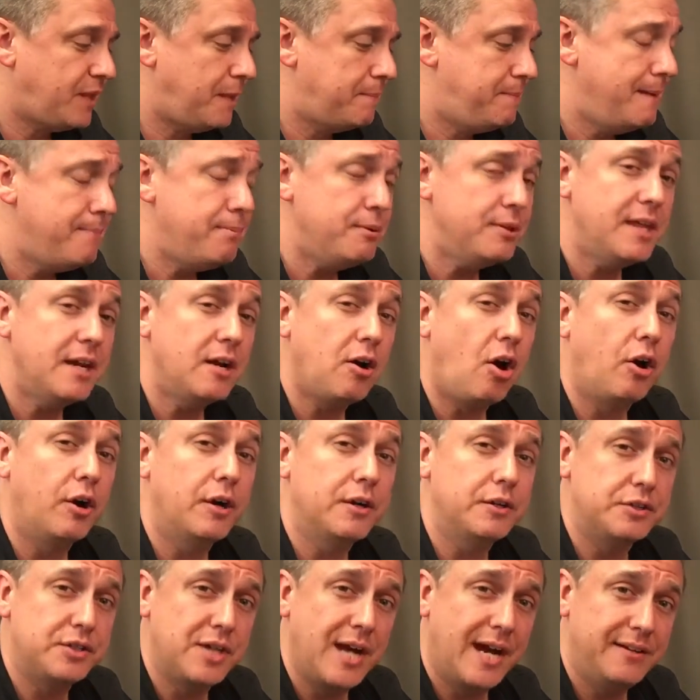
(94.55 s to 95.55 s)
People that
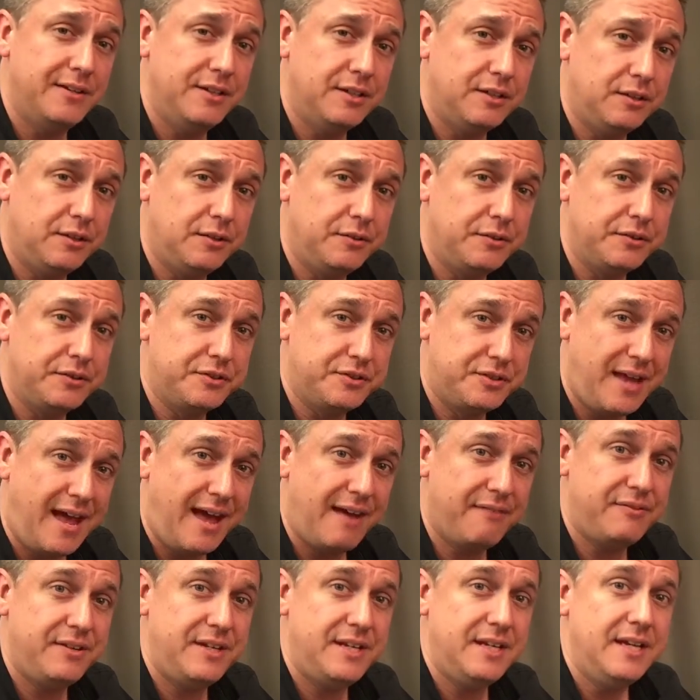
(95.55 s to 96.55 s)
aren't technical
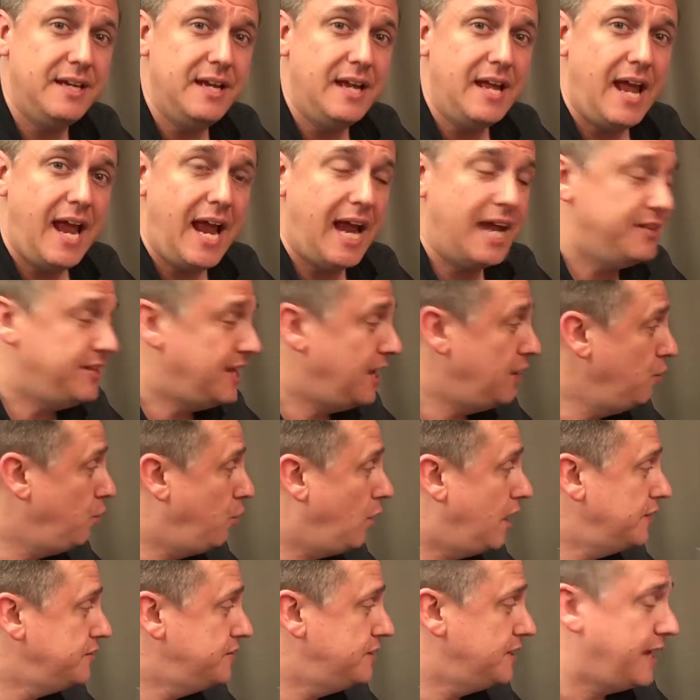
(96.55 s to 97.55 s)
savvy and they
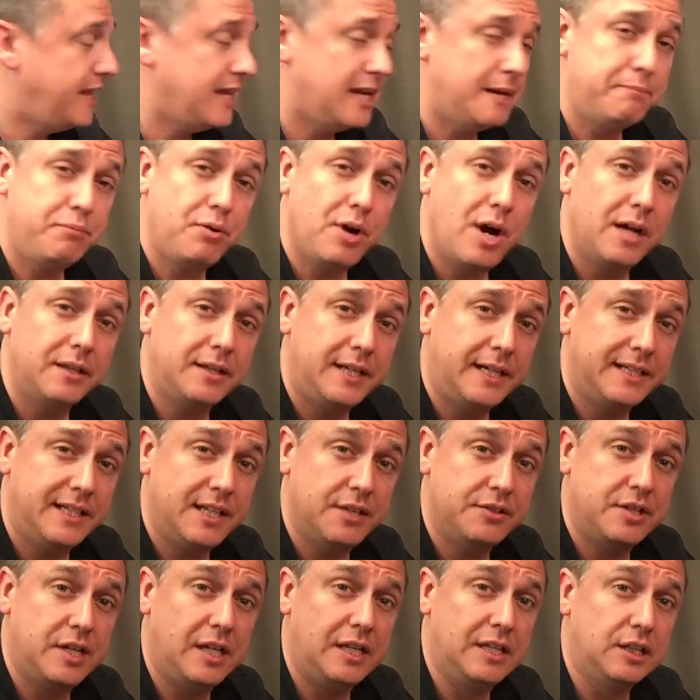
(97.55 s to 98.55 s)
want to get a product like
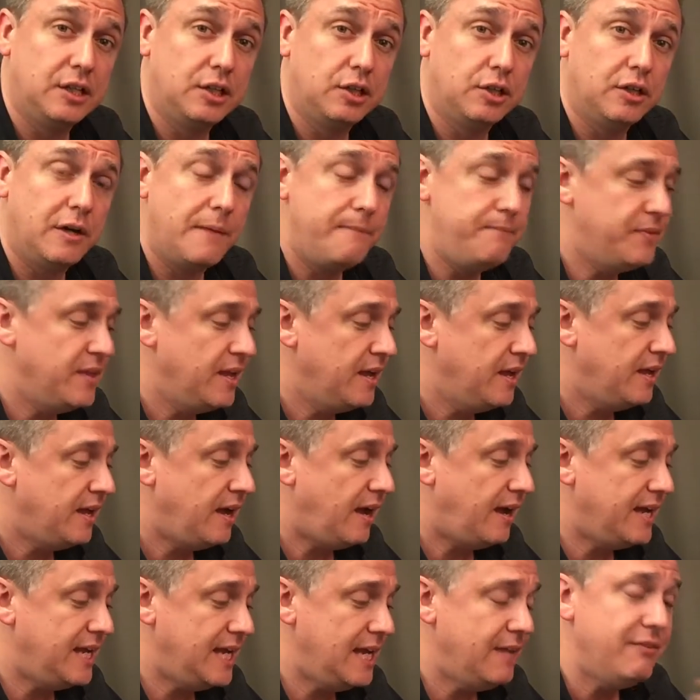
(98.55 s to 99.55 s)
this and learn,
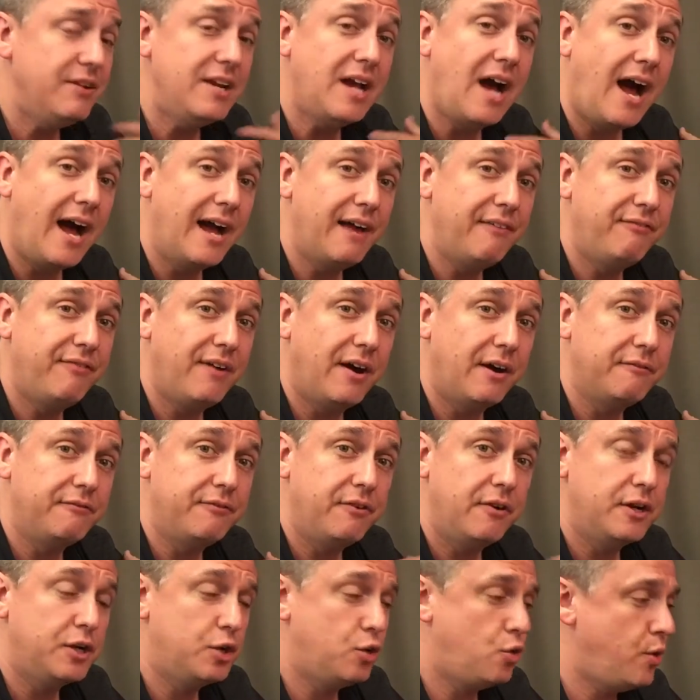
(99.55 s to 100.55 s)
even I found
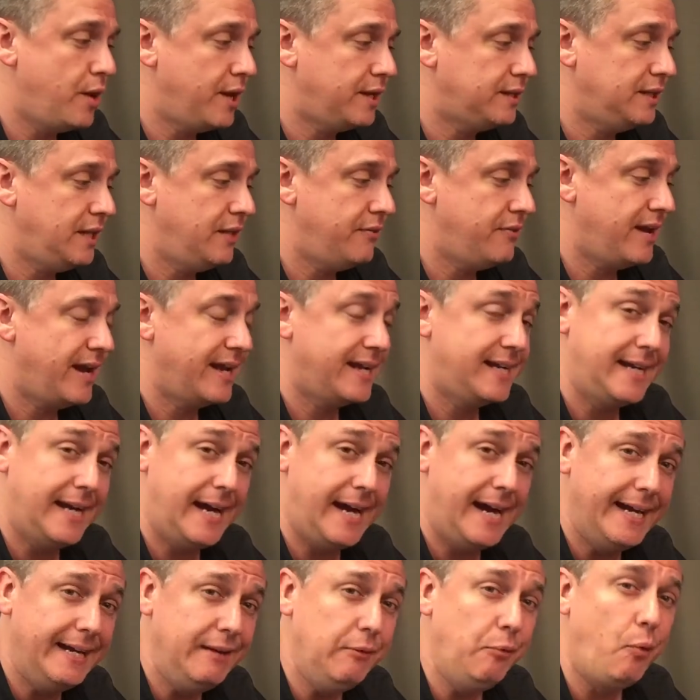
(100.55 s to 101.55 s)
very quickly that I
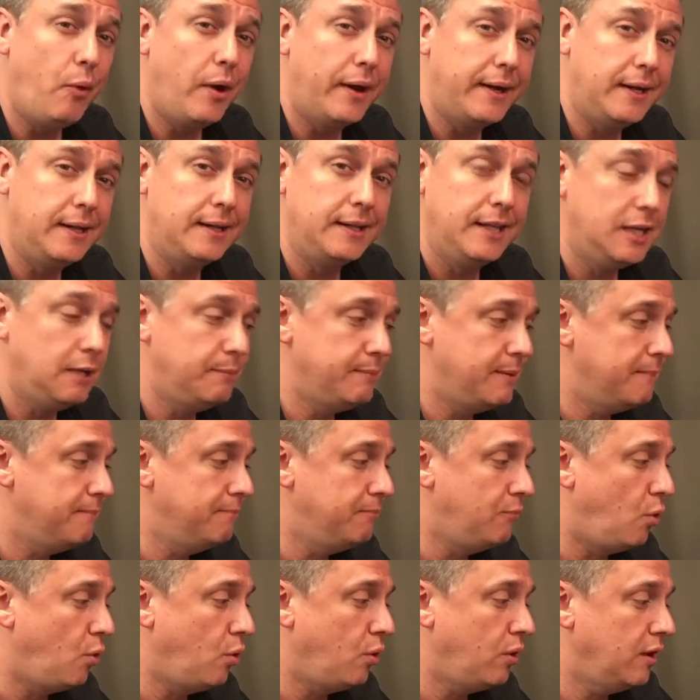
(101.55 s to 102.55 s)
kind of wanted a little bit
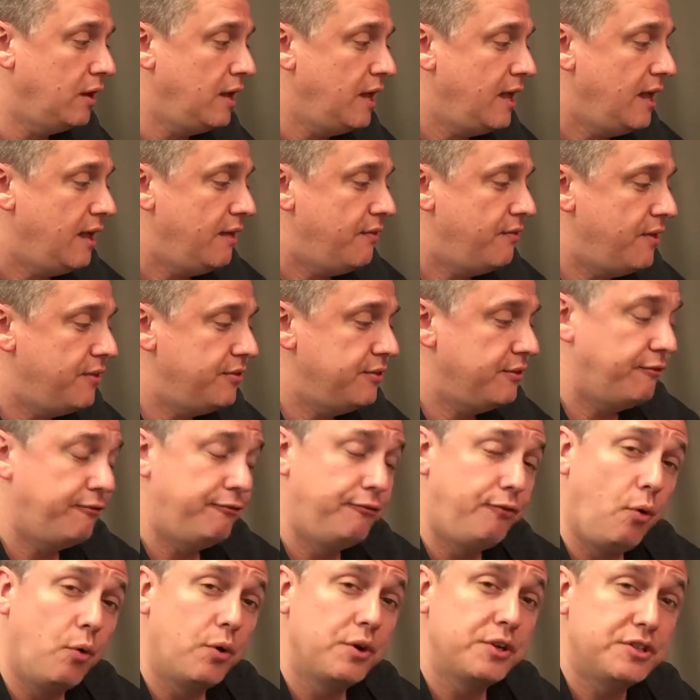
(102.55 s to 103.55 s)
more than the
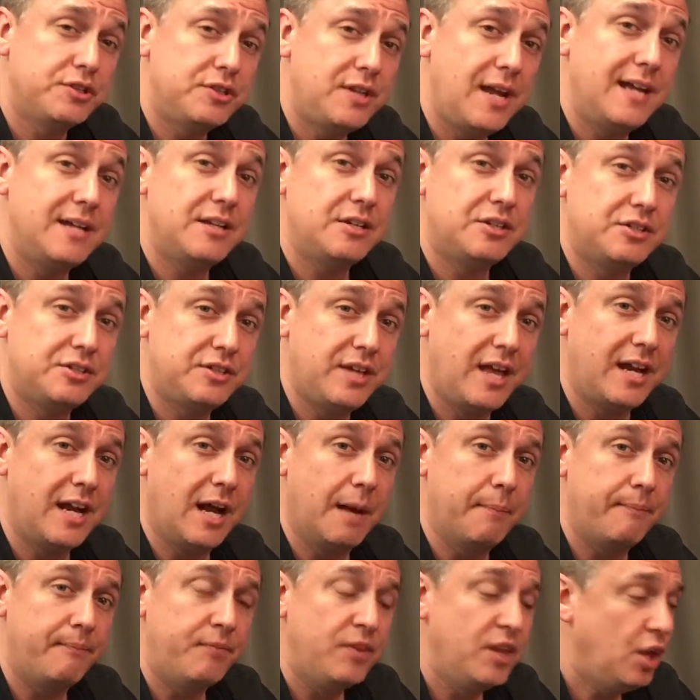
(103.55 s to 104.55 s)
4-stage
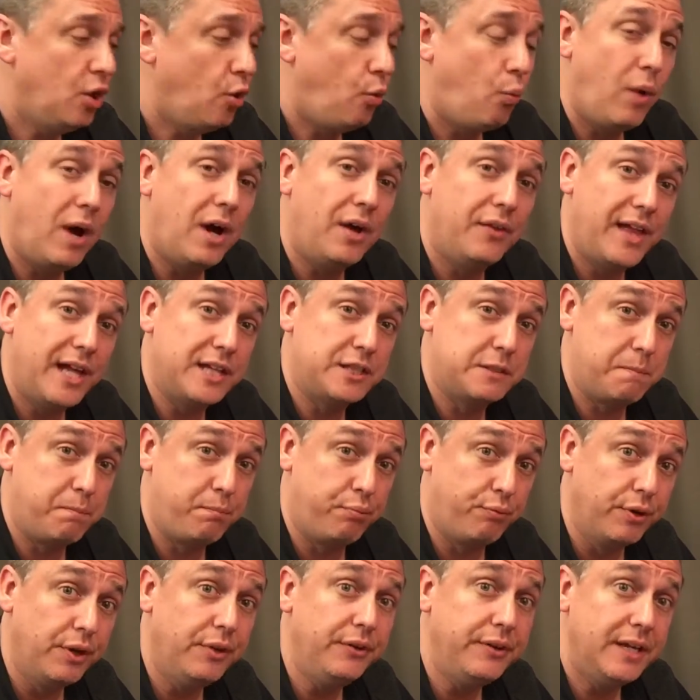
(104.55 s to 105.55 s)
setup. While that's
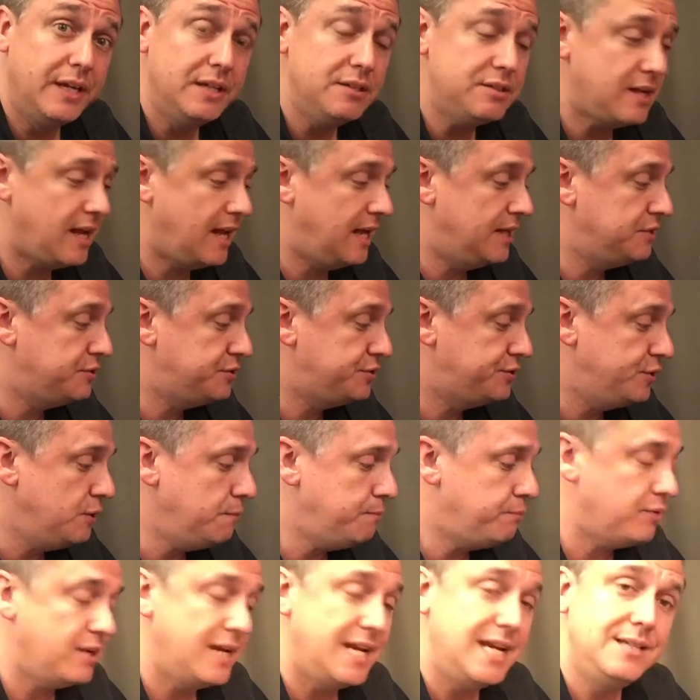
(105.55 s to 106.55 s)
brilliant and
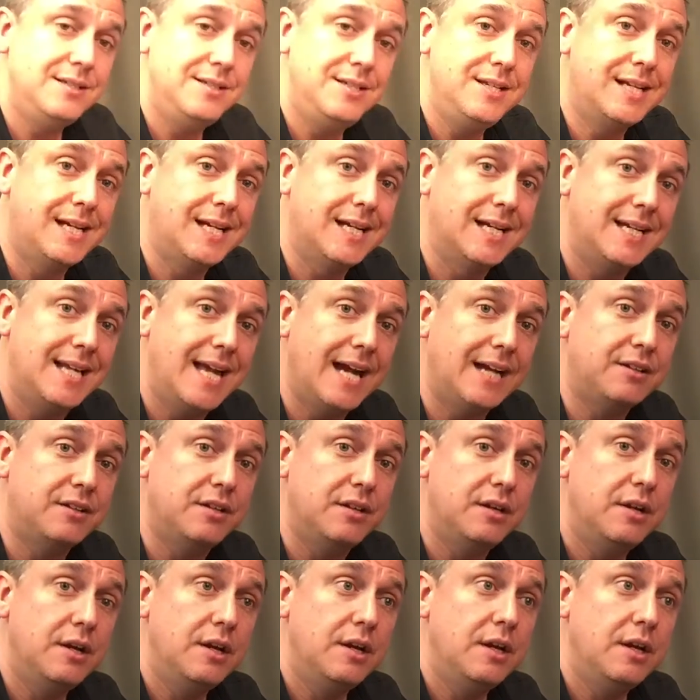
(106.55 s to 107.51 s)
super easy, connecting